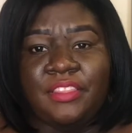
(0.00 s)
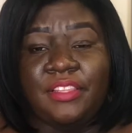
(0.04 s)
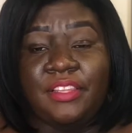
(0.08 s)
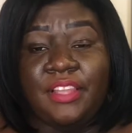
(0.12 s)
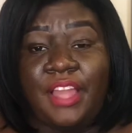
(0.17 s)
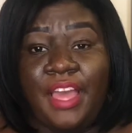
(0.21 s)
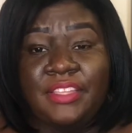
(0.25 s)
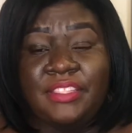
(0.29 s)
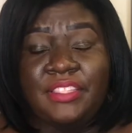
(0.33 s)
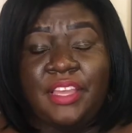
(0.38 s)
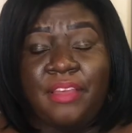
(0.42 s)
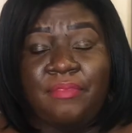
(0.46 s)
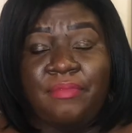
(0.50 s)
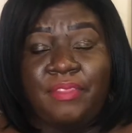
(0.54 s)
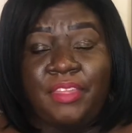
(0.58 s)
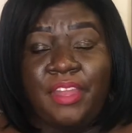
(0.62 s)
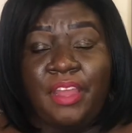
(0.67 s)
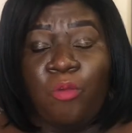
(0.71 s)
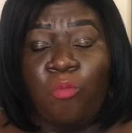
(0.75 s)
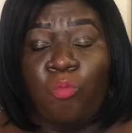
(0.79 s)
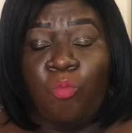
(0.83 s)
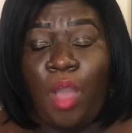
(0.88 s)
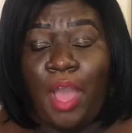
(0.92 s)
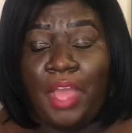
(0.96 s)
the last time that
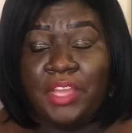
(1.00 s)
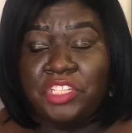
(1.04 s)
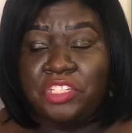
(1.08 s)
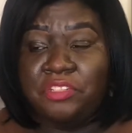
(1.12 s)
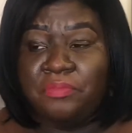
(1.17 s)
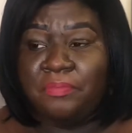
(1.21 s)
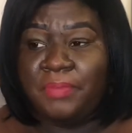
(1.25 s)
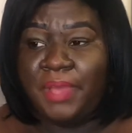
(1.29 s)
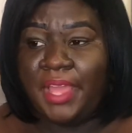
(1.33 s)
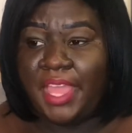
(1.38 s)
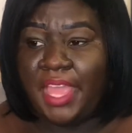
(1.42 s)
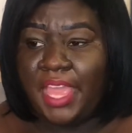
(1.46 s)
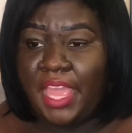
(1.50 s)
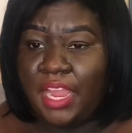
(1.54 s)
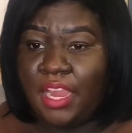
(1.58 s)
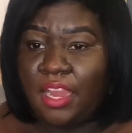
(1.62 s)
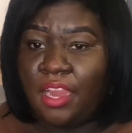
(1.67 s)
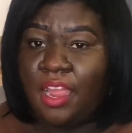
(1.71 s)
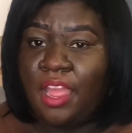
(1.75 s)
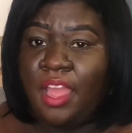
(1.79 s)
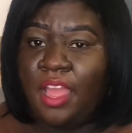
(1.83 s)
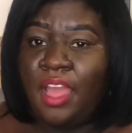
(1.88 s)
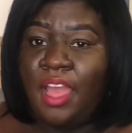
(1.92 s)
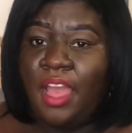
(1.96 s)
I washed my
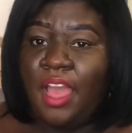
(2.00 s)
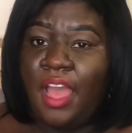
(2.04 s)
hair,